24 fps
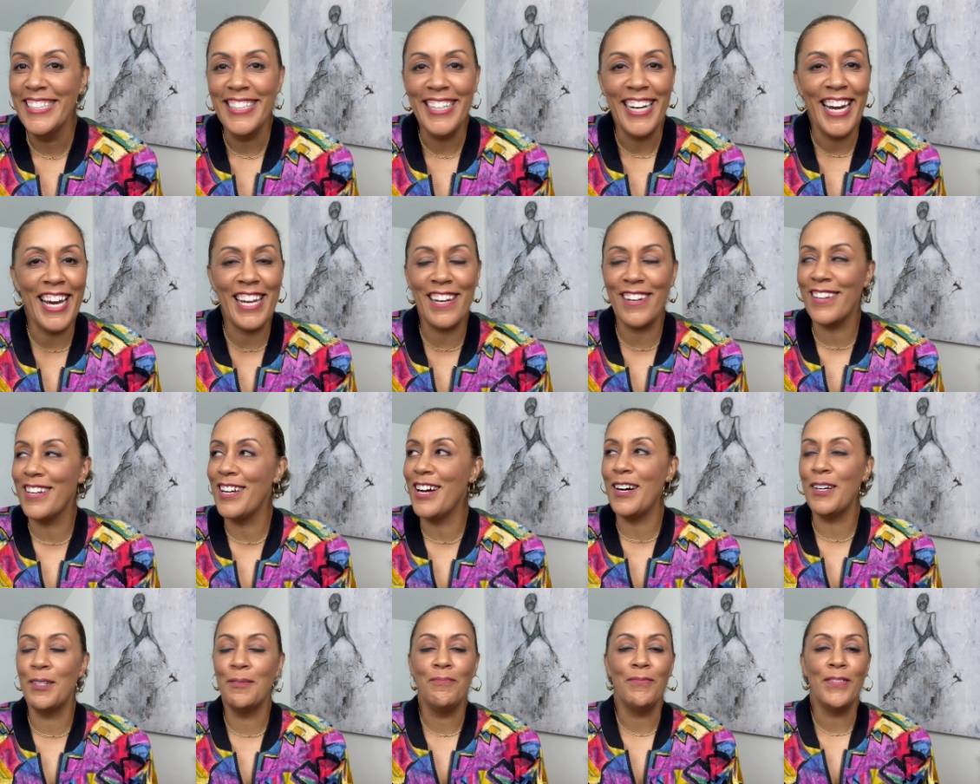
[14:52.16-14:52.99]
I don't
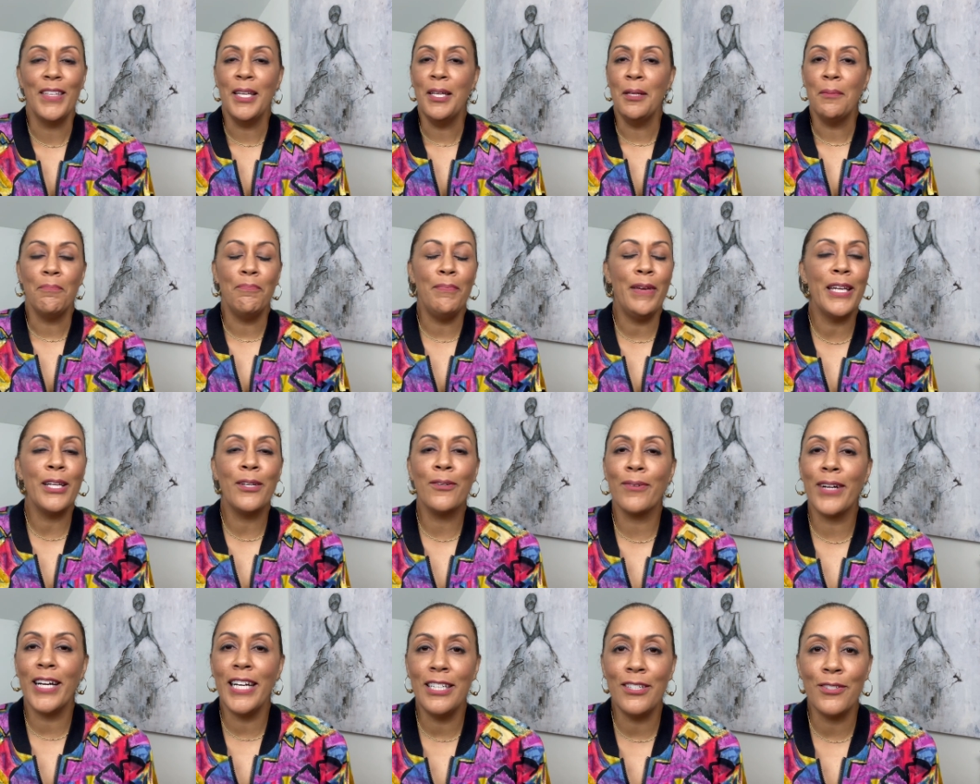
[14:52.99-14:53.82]
know. big
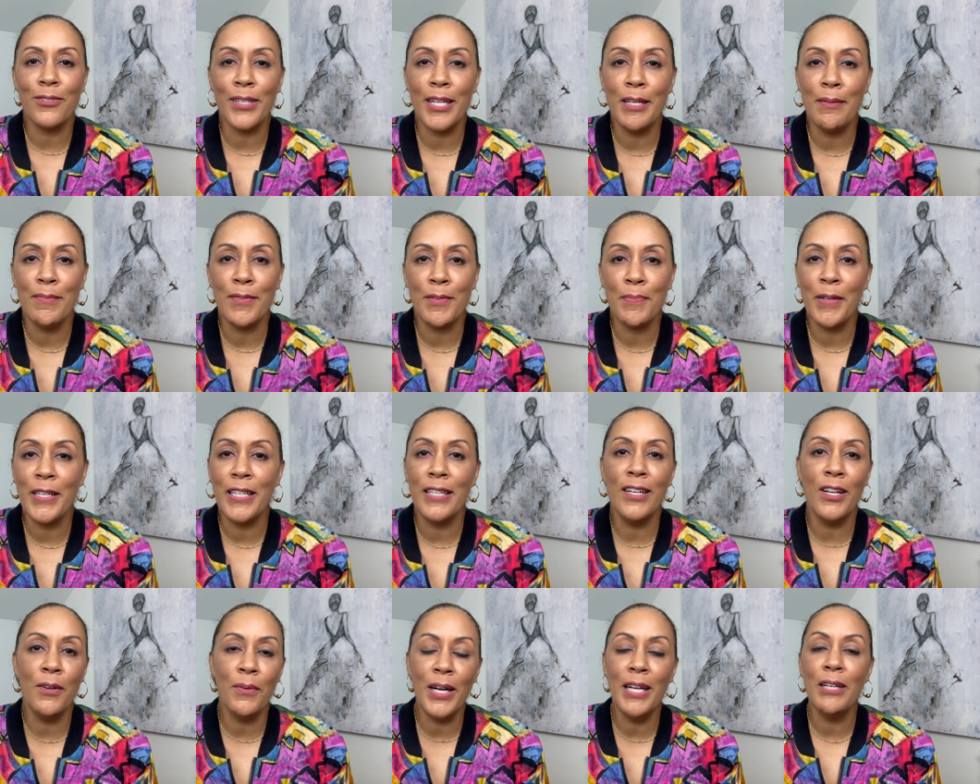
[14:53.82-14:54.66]
grand dreams. But
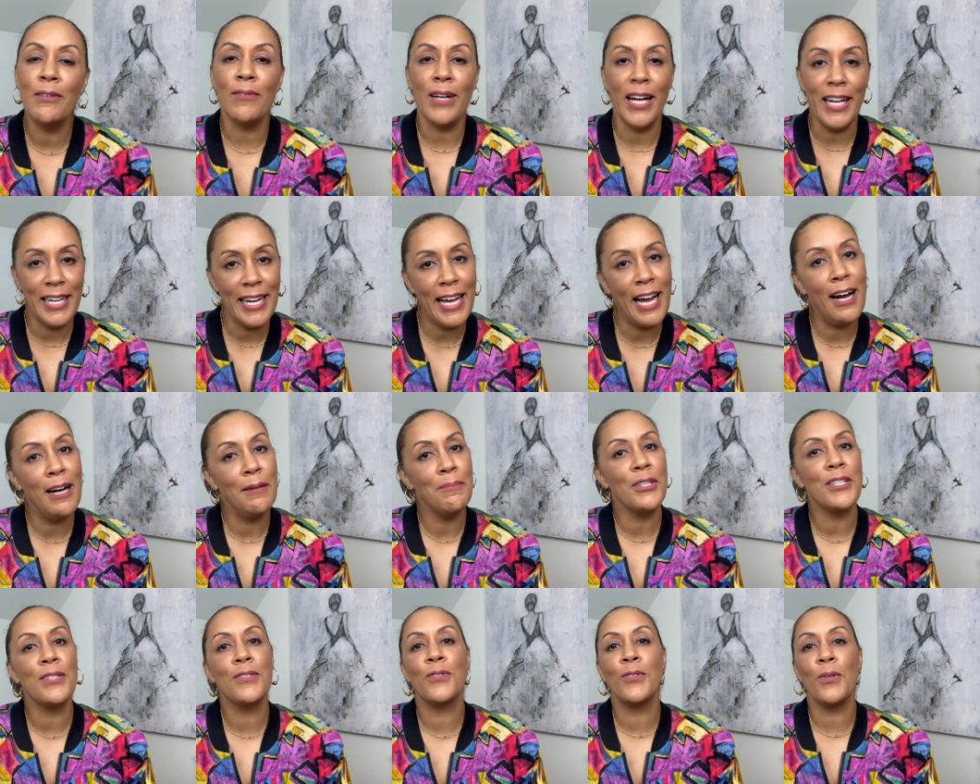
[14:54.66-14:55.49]
you know what? Right now, I'm
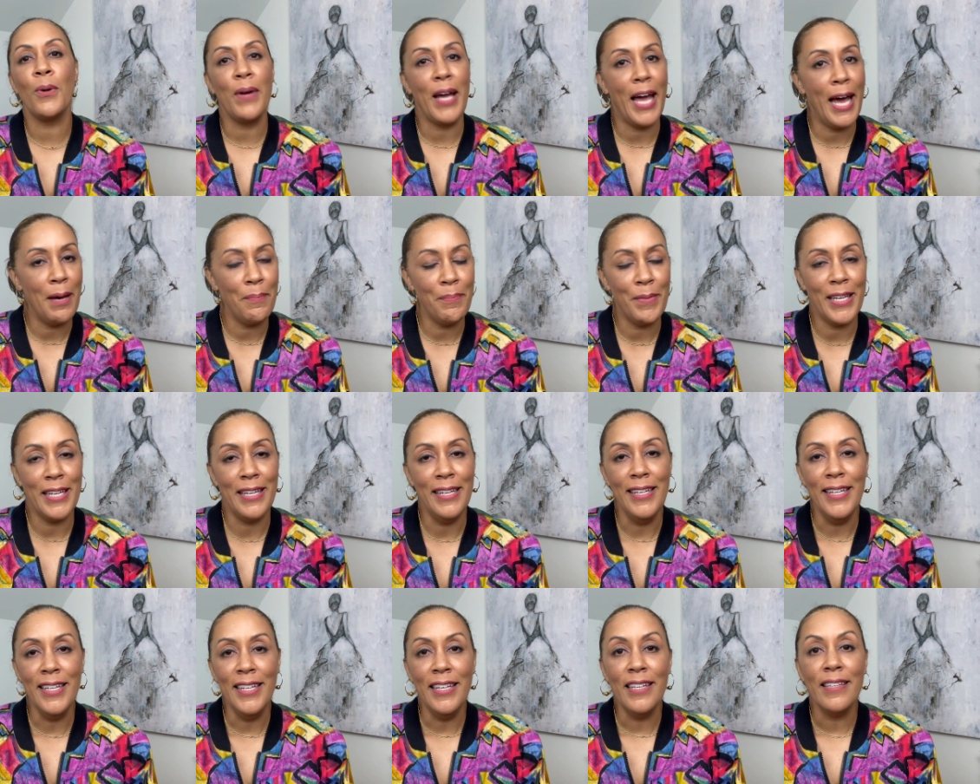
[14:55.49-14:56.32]
just so happy
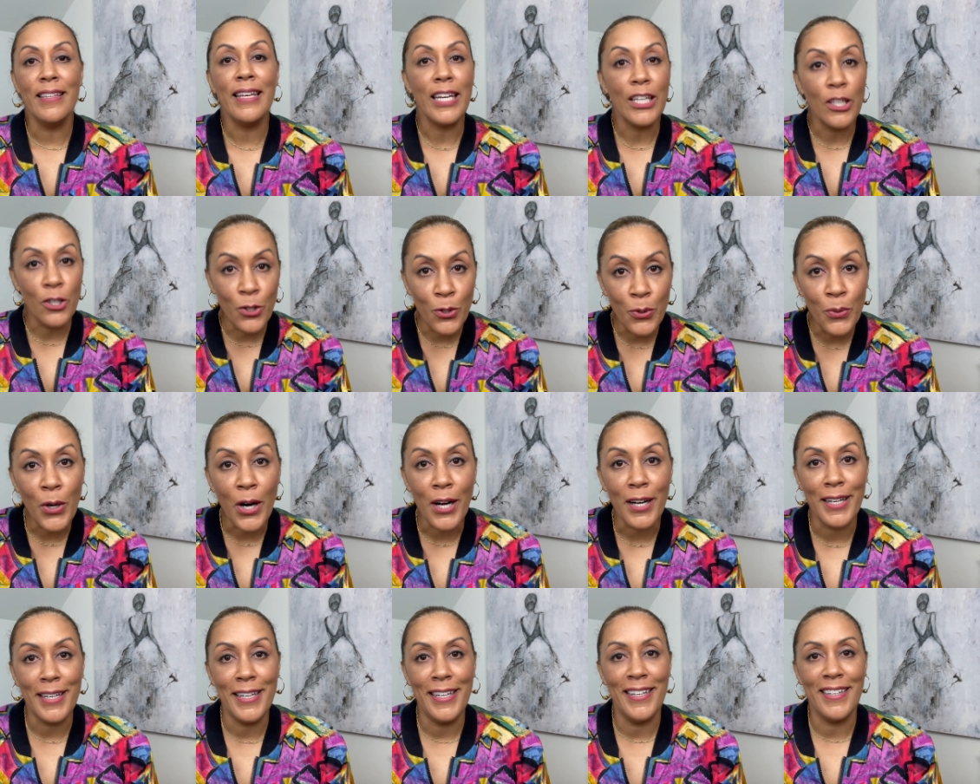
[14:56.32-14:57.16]
that you
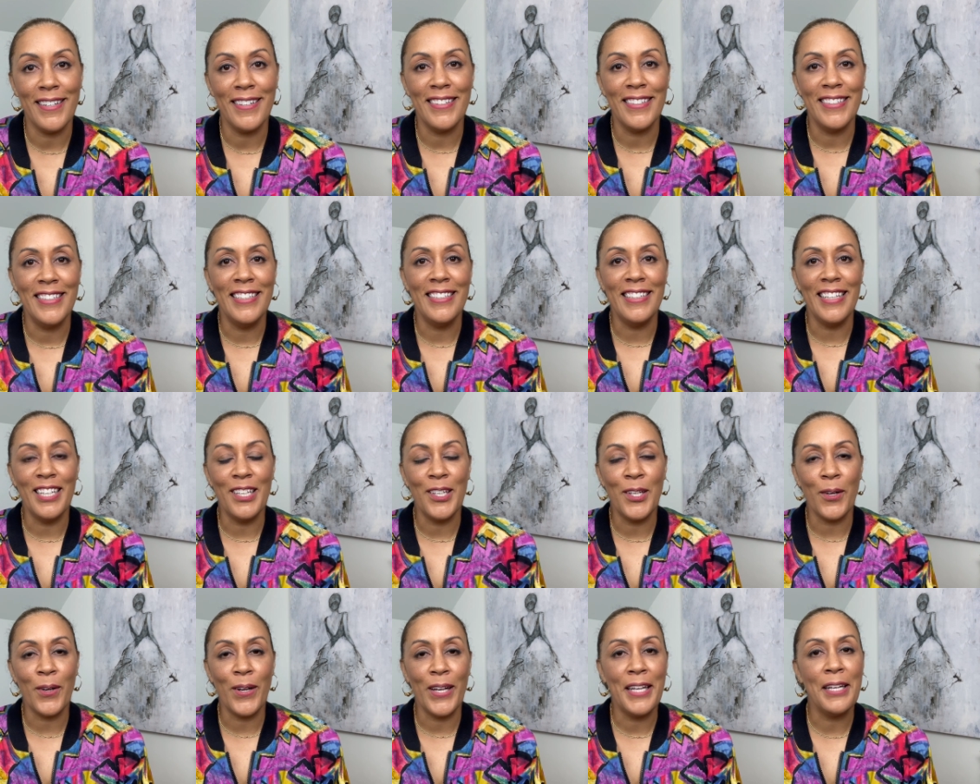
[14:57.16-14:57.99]
are here and that
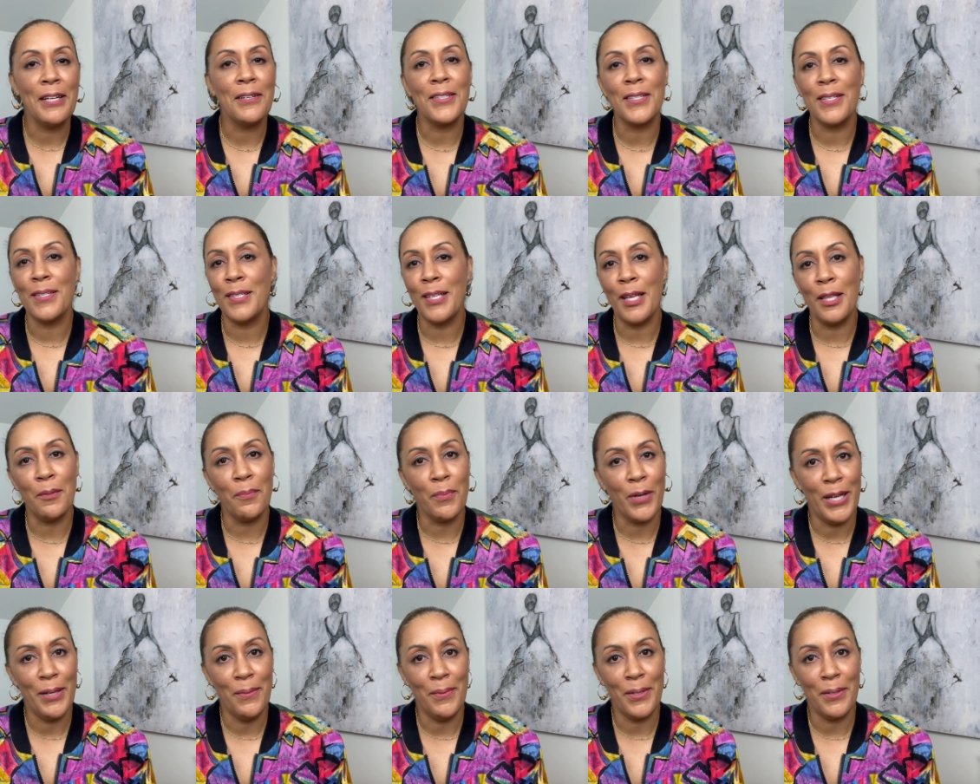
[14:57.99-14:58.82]
you're here to
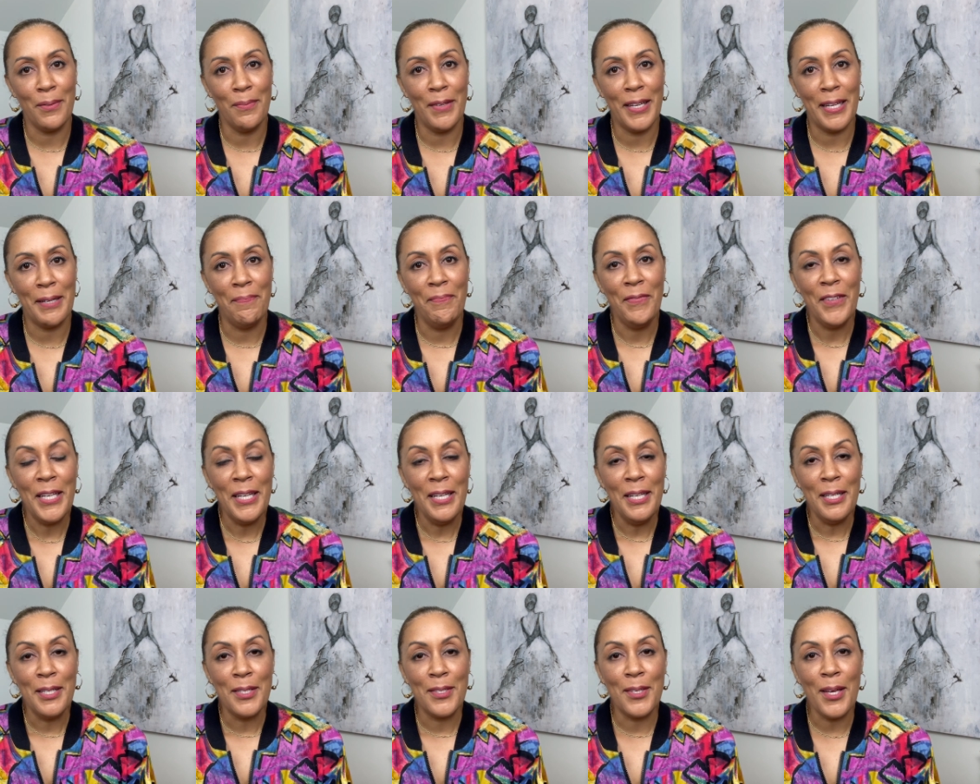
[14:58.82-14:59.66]
celebrate with me.
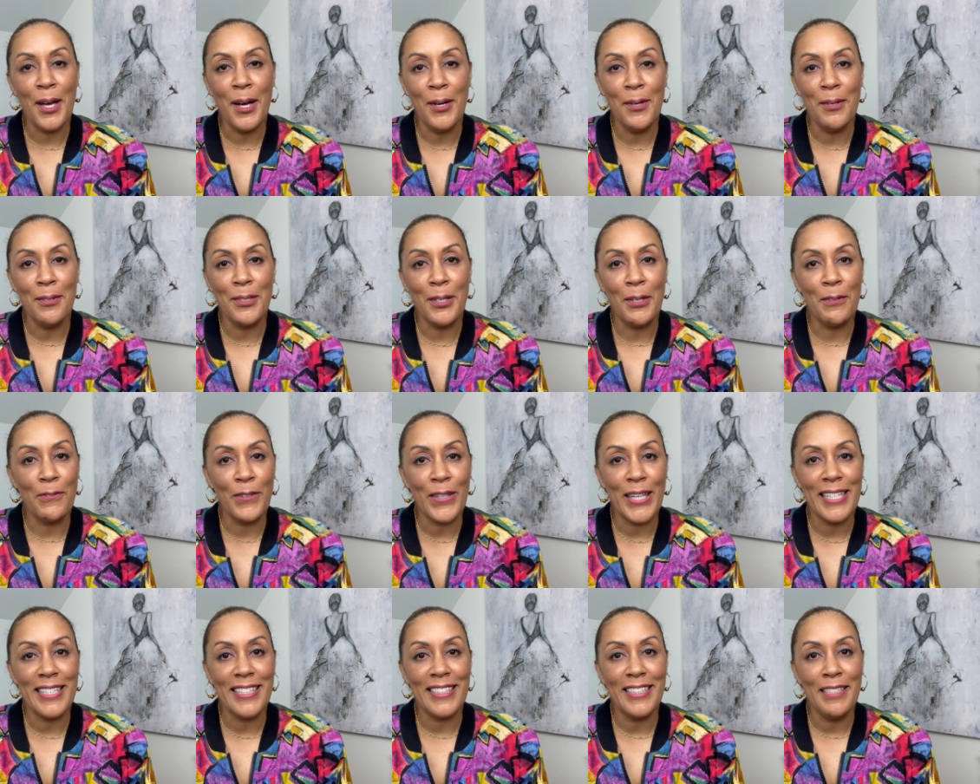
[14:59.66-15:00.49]
So don't
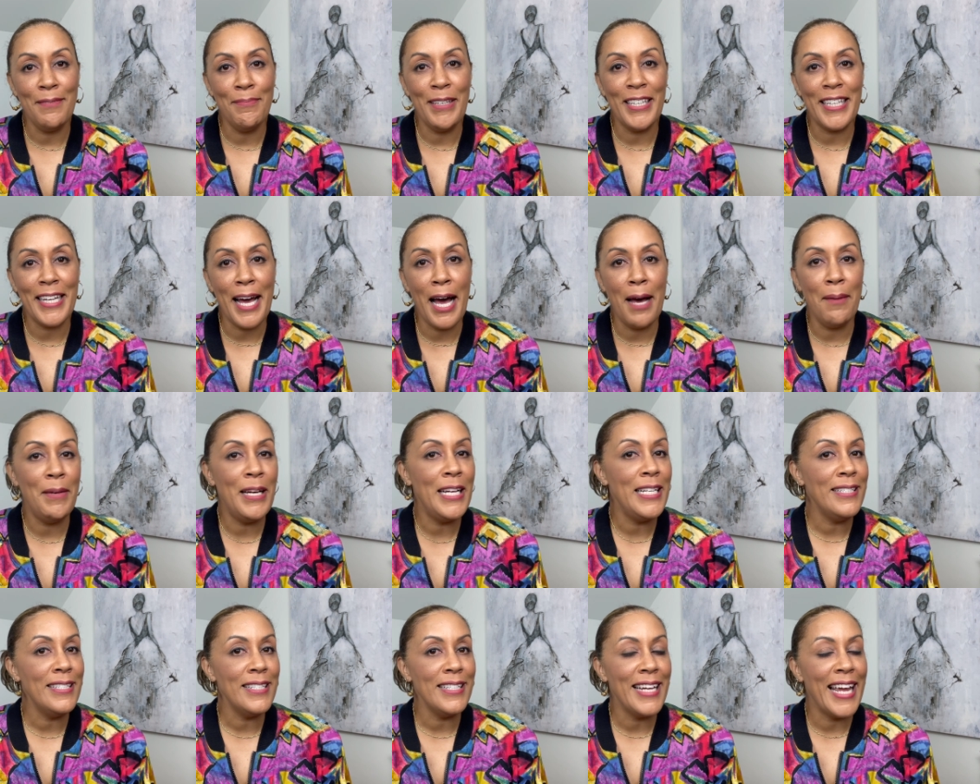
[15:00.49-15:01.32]
forget to leave me a
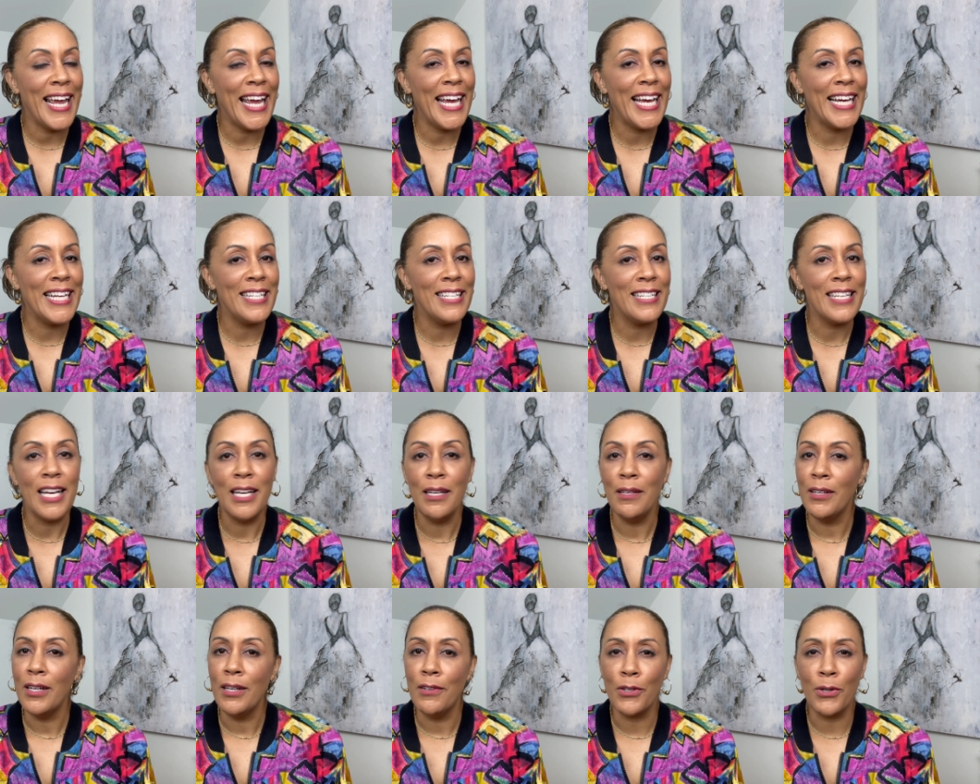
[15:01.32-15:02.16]
comment. And
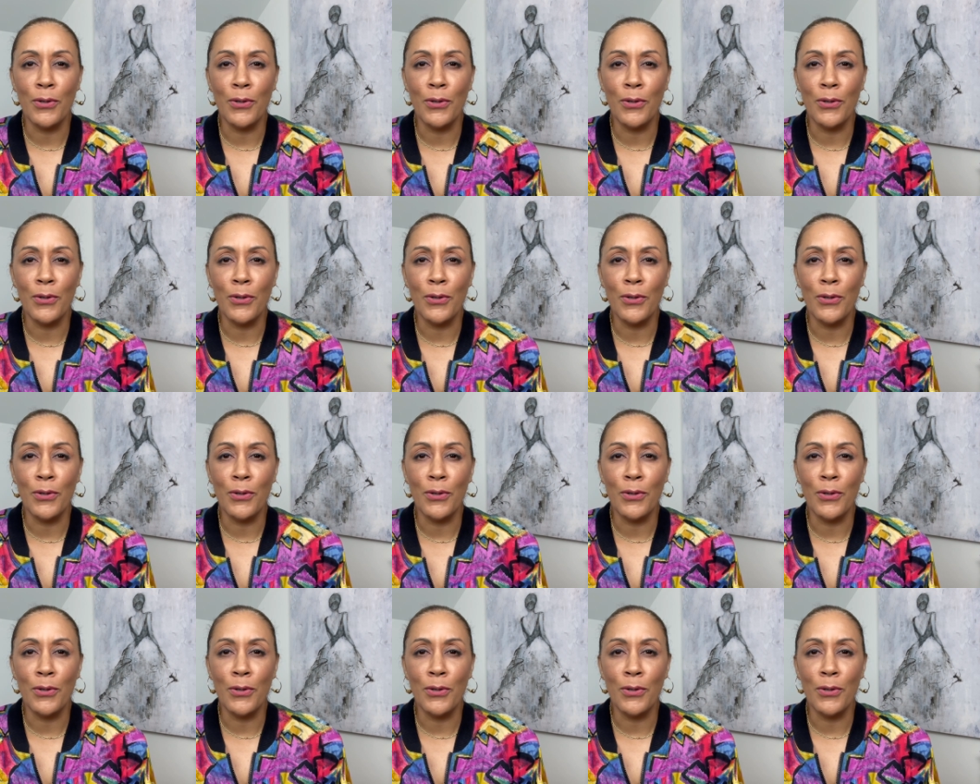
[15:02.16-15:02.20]
of